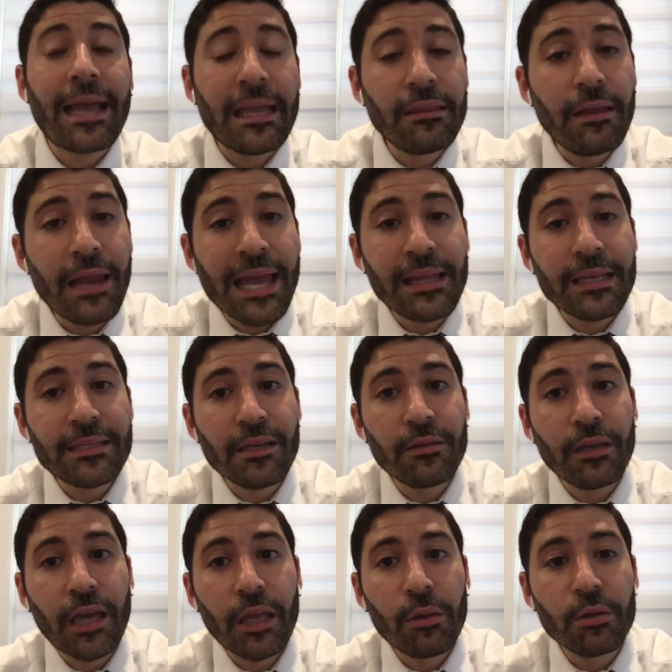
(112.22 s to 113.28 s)
Can the lady say
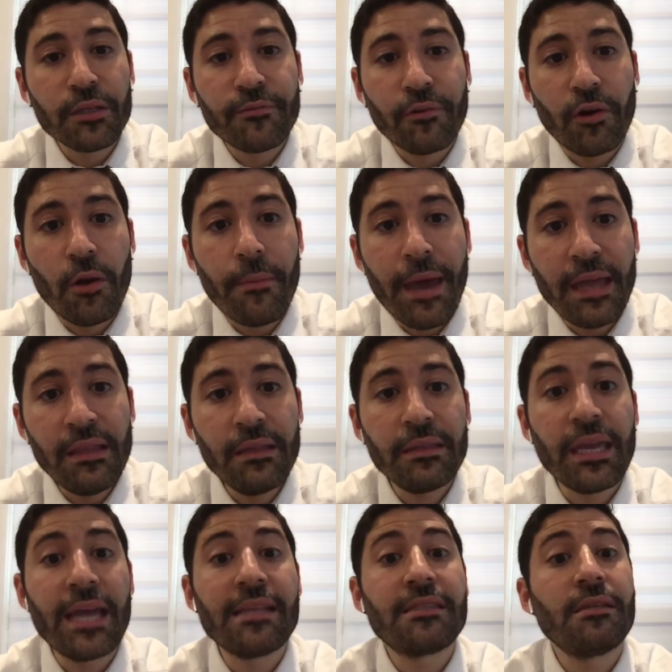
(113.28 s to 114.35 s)
the Kiddush for a man?
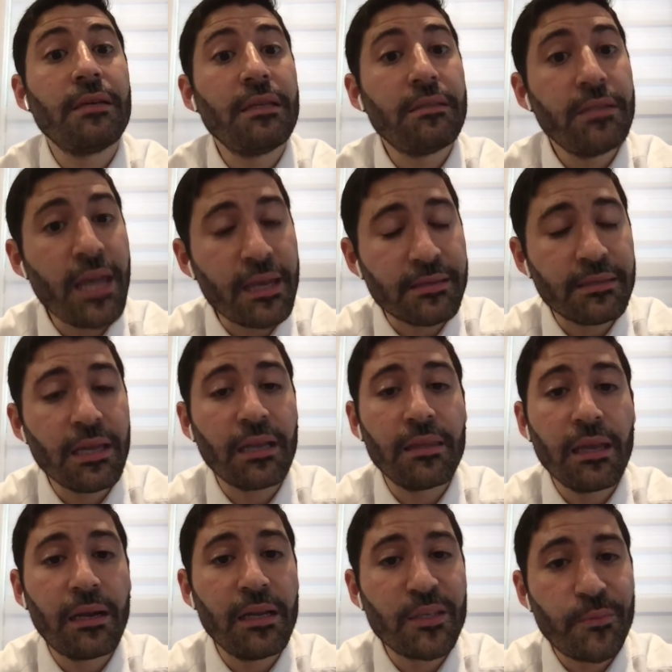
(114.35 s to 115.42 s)
The answer is yes,
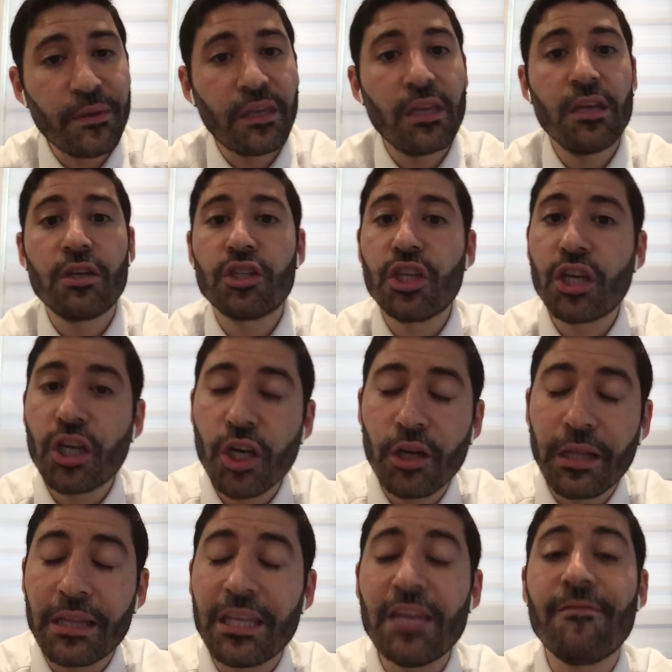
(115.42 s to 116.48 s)
technically speaking, she
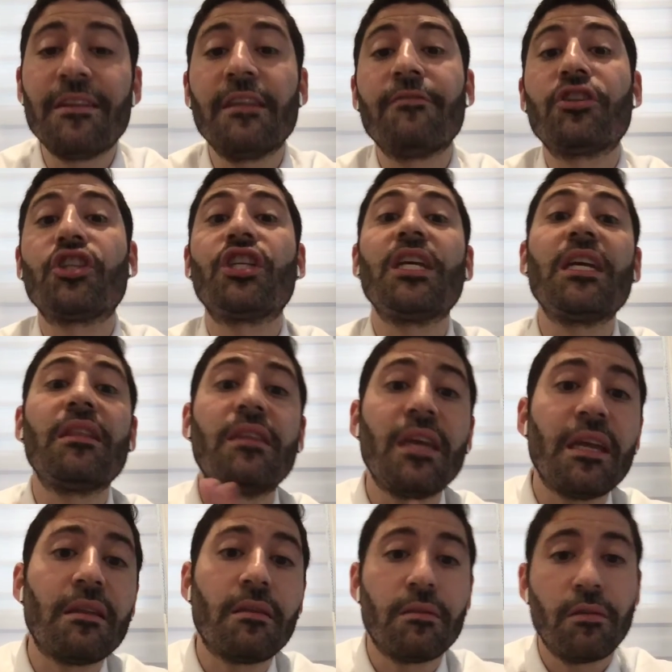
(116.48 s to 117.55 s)
could. And even if she
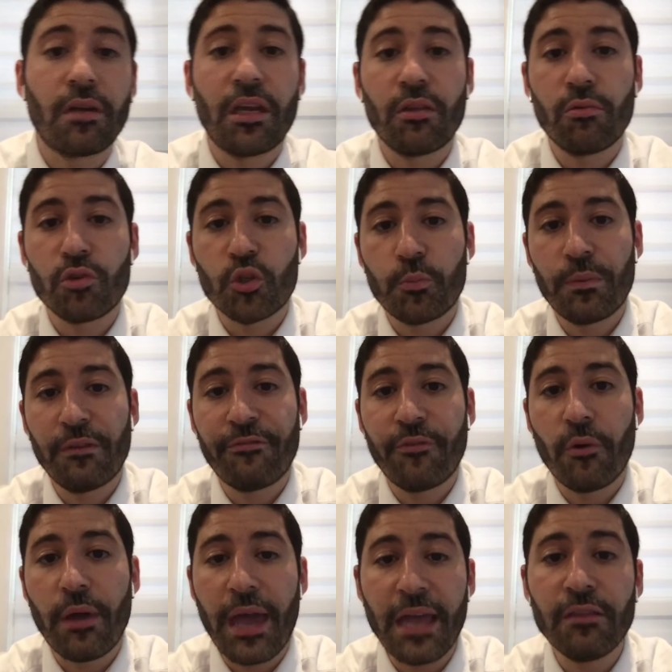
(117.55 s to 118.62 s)
did the Kiddush
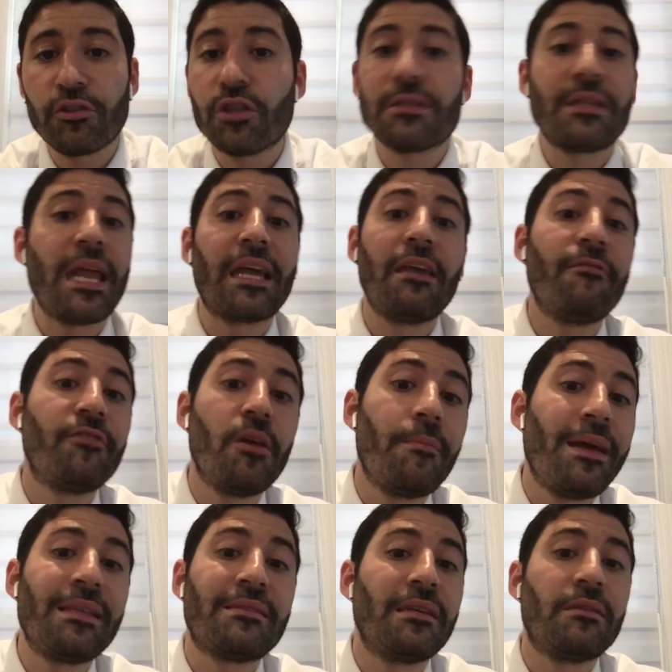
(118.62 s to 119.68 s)
beforehand, just like if the
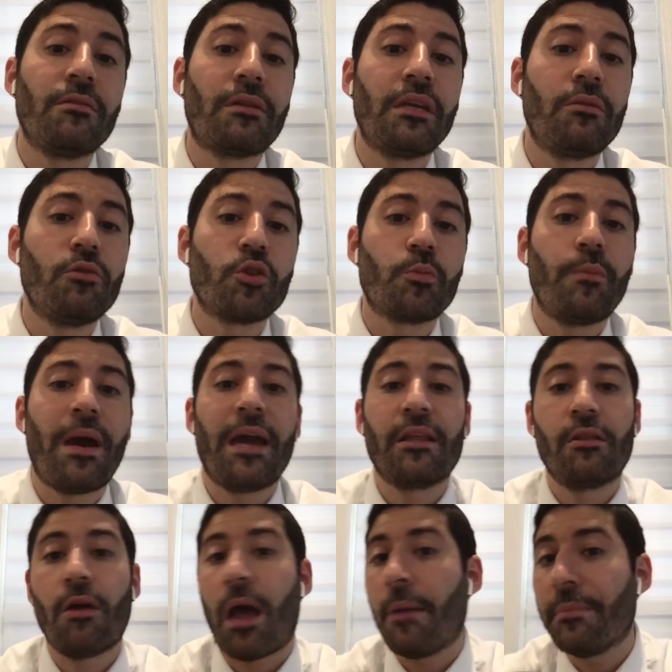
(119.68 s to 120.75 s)
man said the Kiddush
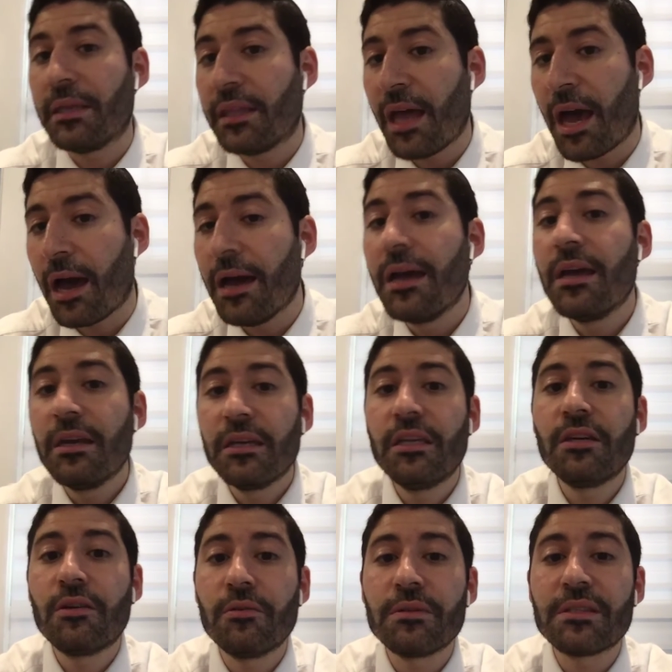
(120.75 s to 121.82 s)
by the Amidah,
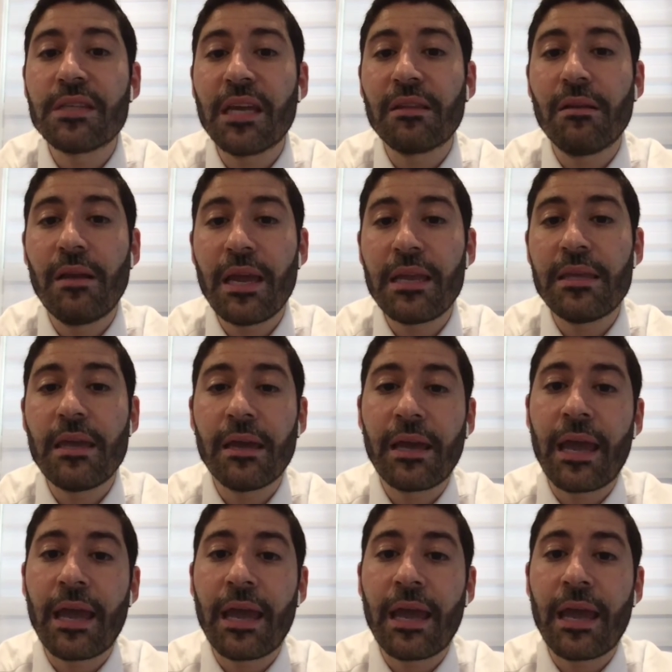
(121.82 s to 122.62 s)
he could say the lady